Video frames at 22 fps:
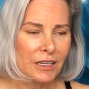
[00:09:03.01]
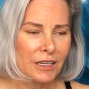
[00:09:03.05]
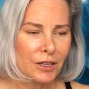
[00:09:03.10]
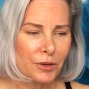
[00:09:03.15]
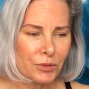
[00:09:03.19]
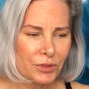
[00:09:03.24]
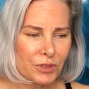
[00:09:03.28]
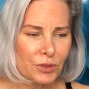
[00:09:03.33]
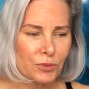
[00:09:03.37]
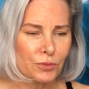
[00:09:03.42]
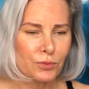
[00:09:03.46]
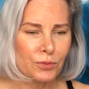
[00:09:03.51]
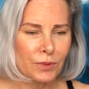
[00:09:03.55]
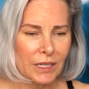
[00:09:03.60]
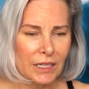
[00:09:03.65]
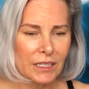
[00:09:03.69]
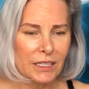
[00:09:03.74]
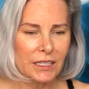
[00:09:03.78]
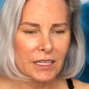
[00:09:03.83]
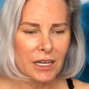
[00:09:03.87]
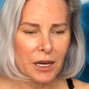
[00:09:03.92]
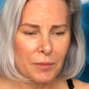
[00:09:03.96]
it was a
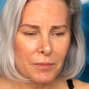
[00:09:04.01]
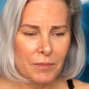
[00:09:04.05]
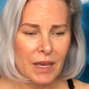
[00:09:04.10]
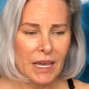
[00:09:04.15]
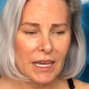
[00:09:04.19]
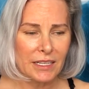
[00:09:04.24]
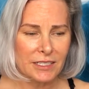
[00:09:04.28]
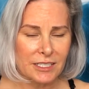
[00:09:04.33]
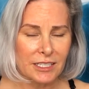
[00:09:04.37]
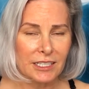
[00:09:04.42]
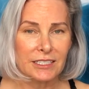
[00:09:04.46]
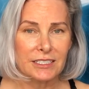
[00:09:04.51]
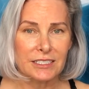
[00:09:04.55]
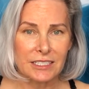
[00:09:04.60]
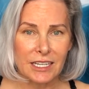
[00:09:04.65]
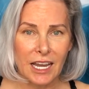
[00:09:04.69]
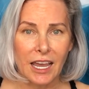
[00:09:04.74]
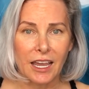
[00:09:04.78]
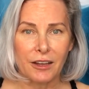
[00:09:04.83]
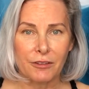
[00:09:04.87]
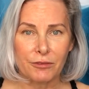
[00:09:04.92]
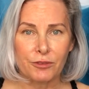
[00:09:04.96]
really amazing
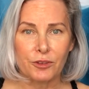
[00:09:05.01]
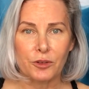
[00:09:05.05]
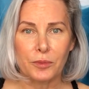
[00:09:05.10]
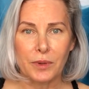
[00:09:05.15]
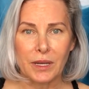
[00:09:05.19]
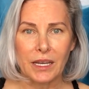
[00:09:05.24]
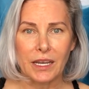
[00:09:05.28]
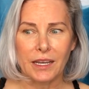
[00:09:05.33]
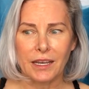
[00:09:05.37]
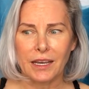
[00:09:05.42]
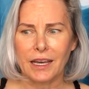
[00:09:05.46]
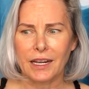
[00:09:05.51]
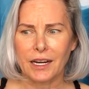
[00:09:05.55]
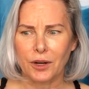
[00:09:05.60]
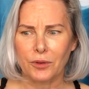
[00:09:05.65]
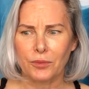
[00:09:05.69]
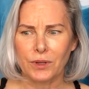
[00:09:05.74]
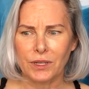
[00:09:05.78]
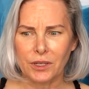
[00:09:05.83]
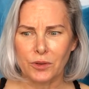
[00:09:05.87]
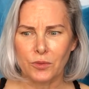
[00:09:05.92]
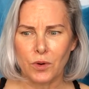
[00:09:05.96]
day for me, and I
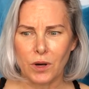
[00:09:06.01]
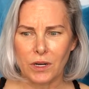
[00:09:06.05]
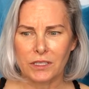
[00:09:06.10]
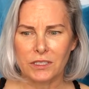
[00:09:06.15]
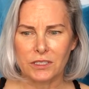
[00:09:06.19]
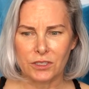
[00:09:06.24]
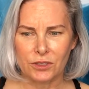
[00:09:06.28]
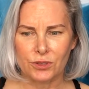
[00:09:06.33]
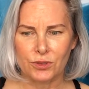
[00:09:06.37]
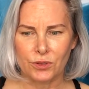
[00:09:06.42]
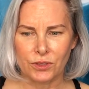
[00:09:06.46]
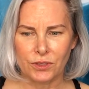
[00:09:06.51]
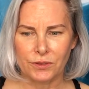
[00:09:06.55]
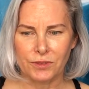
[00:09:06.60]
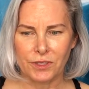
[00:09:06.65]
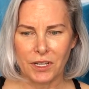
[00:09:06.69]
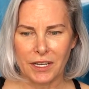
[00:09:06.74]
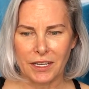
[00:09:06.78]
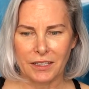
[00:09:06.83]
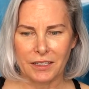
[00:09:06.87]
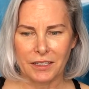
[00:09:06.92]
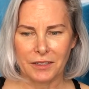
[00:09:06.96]
really wanted to sort of
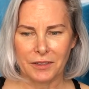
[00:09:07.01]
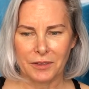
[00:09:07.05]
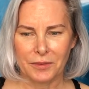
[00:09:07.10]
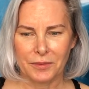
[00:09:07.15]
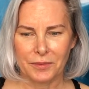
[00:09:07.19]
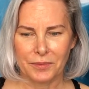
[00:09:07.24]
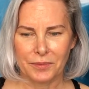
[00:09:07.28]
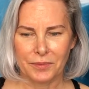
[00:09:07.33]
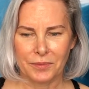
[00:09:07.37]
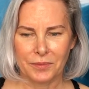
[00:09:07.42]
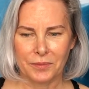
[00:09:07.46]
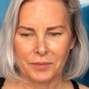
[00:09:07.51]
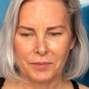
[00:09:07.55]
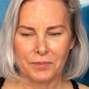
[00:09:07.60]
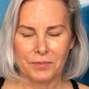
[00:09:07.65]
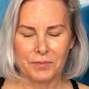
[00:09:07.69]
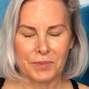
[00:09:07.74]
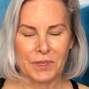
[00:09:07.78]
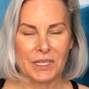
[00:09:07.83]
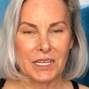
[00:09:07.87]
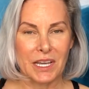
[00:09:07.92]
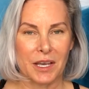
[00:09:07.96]
like
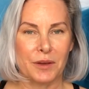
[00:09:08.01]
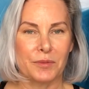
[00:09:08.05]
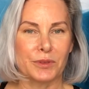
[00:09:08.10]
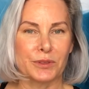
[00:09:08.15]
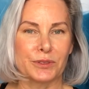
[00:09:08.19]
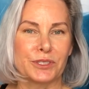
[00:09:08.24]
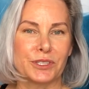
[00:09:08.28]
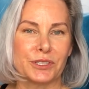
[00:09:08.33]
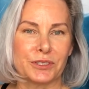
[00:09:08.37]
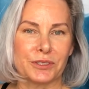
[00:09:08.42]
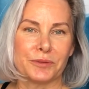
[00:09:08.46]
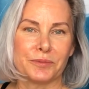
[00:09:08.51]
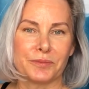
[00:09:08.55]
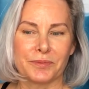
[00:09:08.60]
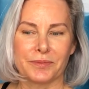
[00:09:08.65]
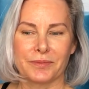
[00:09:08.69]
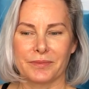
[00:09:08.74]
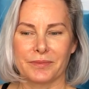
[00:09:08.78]
be able to